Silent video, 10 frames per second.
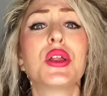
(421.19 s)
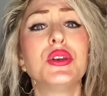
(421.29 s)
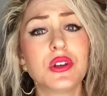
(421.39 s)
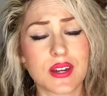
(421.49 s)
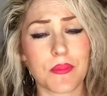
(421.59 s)

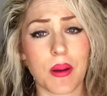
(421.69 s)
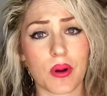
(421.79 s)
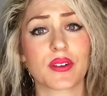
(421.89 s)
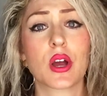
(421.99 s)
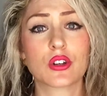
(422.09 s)
new team
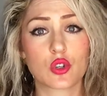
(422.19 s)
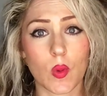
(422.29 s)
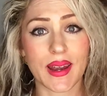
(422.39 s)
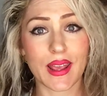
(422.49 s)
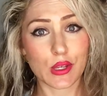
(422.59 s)
members
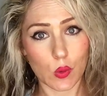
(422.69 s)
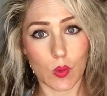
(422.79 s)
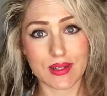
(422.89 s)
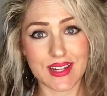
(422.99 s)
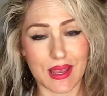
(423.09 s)
joining
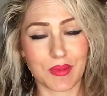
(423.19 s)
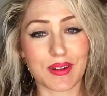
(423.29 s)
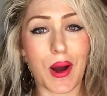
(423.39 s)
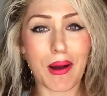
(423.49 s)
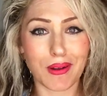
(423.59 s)
your team.
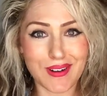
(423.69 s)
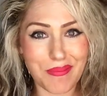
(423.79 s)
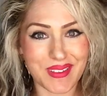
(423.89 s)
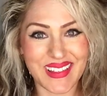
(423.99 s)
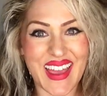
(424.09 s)
So I will
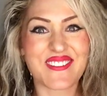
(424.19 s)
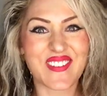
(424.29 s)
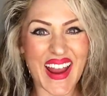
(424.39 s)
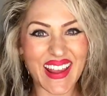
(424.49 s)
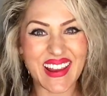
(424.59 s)
drop the link
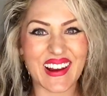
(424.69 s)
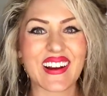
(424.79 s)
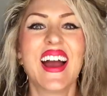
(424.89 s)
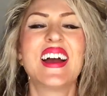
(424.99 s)
right here.